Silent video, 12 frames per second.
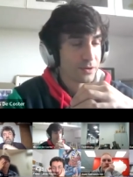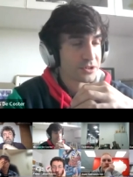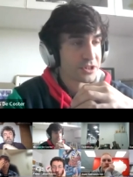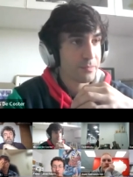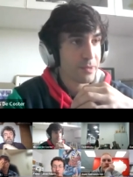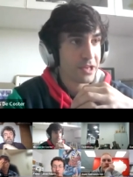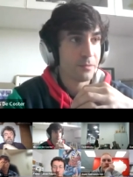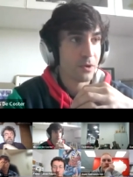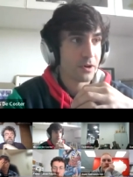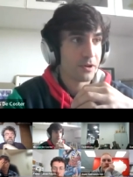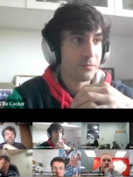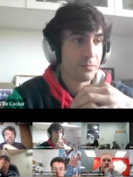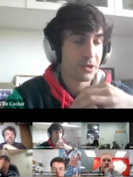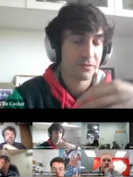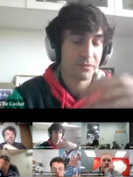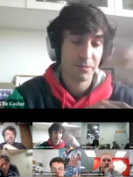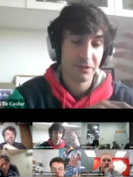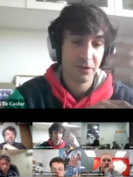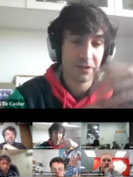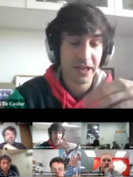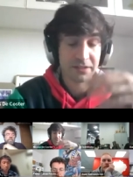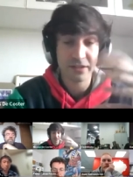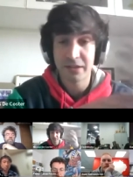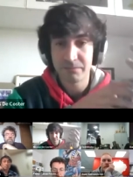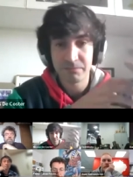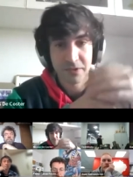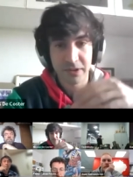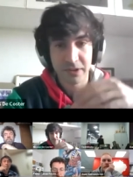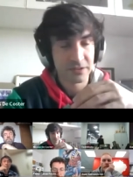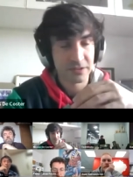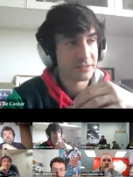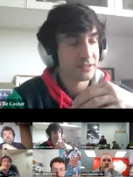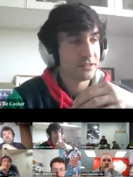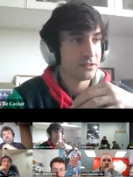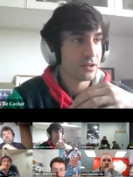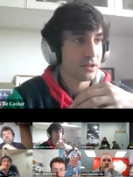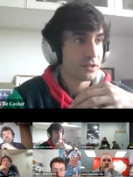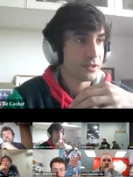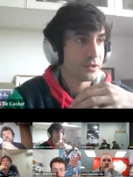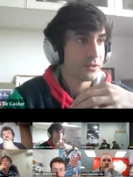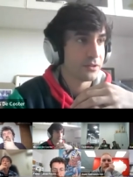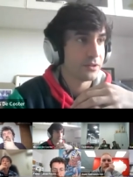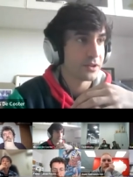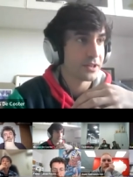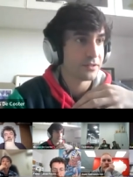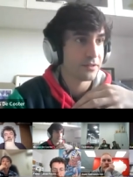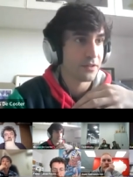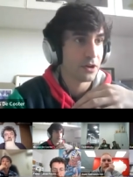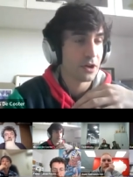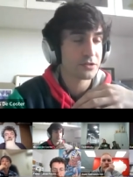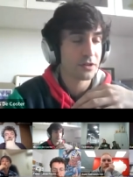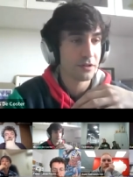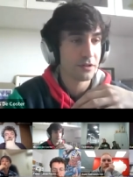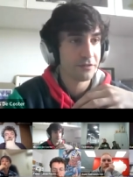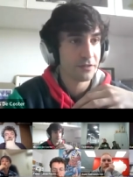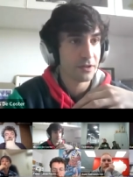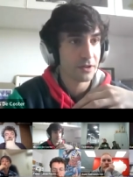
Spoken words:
chip anymore. But before that, and that's the case of a lot of